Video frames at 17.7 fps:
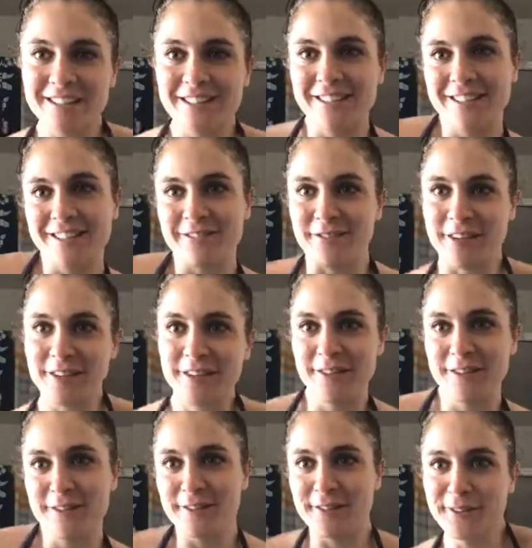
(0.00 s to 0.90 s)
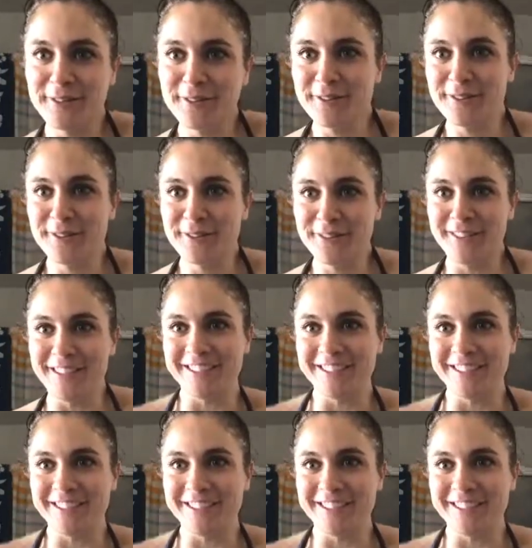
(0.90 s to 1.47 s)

is very soon.